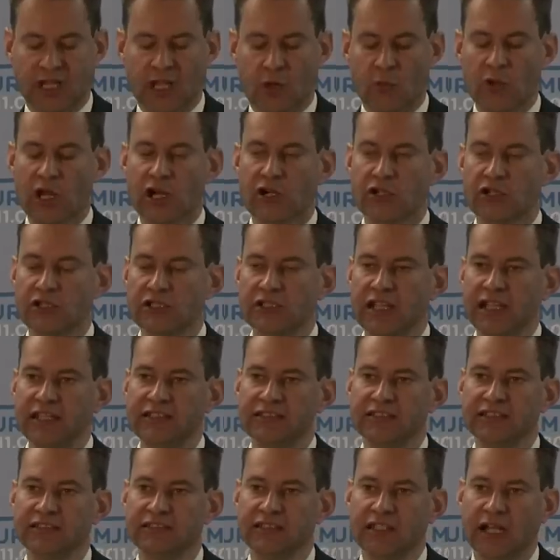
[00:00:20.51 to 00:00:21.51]
We are
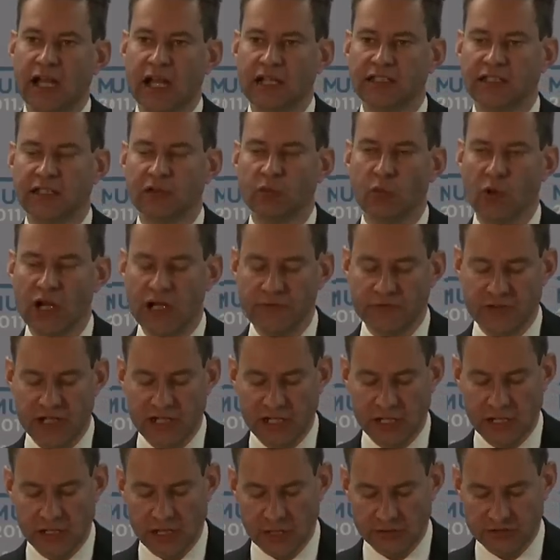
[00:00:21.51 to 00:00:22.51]
united and
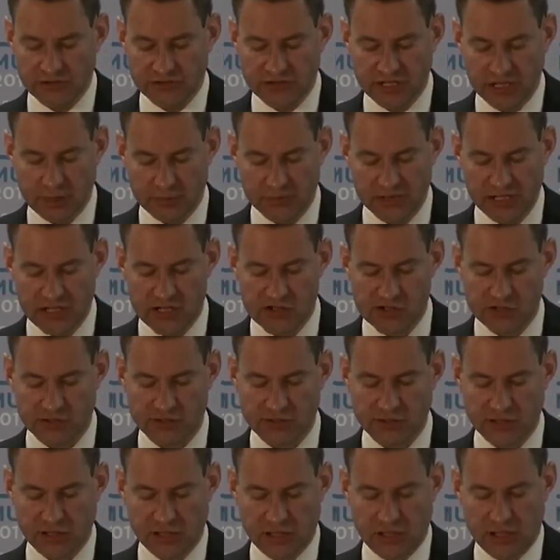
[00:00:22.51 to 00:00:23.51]
unwavering in our determination
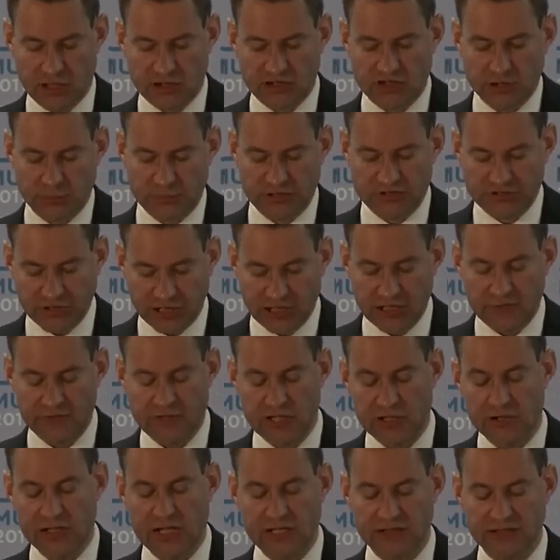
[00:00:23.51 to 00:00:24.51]
to preserve
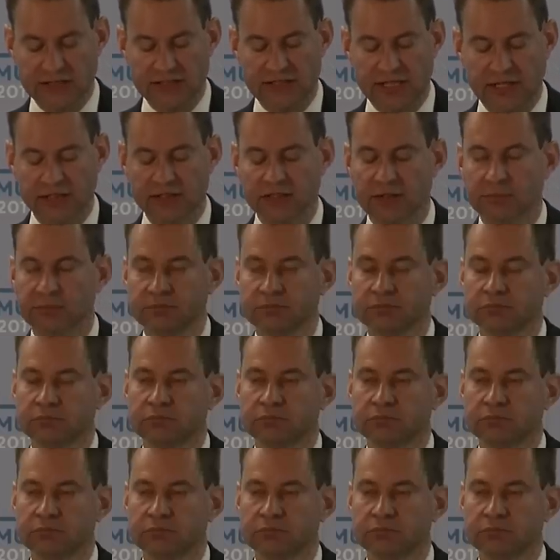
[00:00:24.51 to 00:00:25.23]
the United Kingdom.